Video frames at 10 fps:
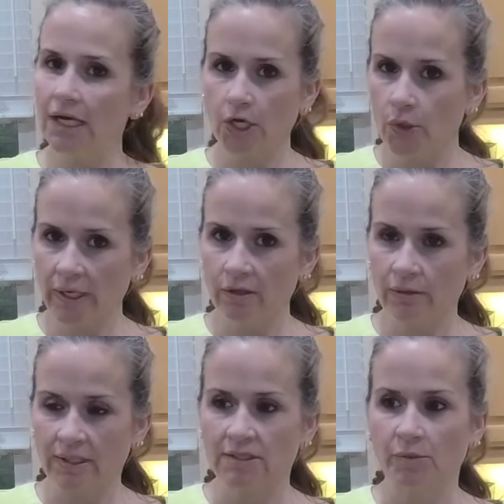a quick
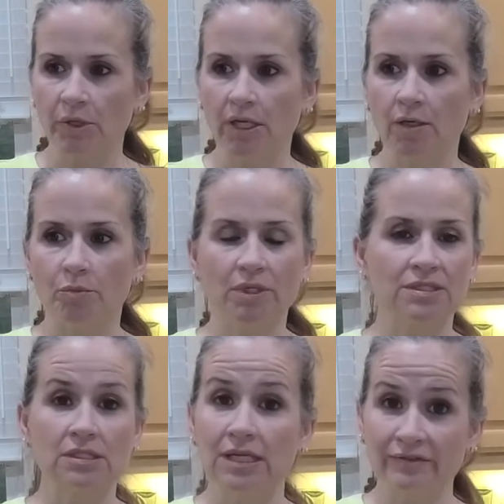recipe, but
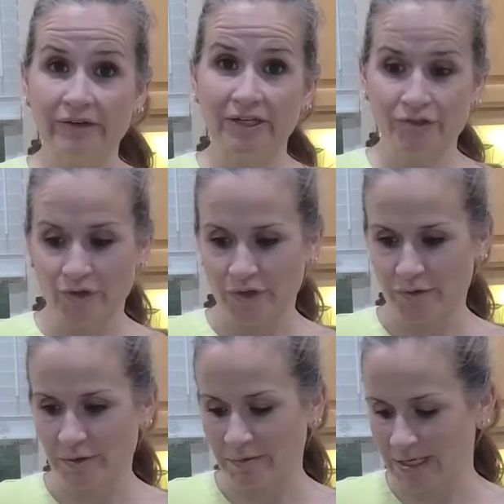it's a lot faster than
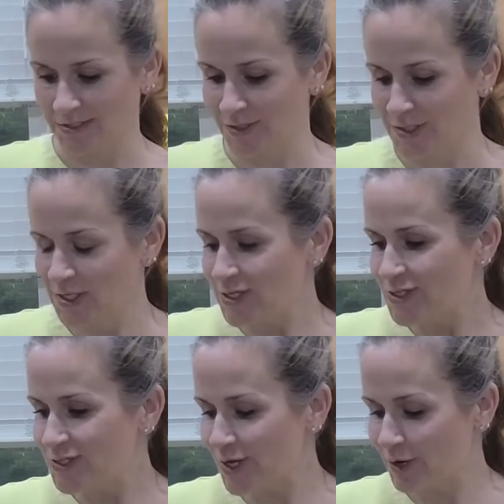3 weeks.
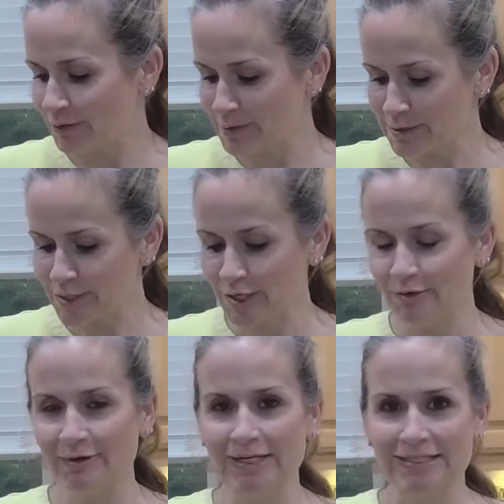So let me show you
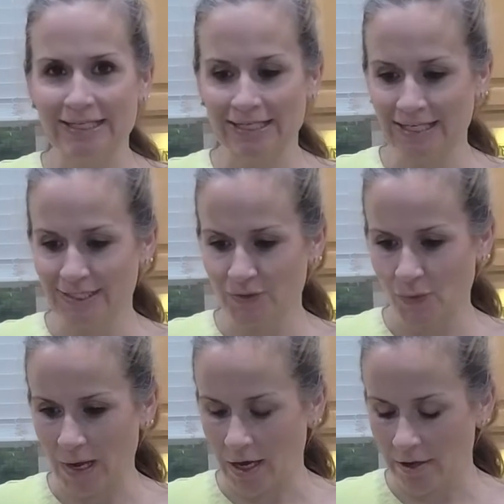what I did as
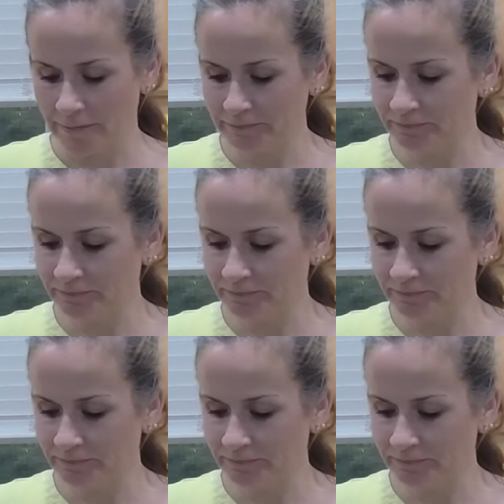well.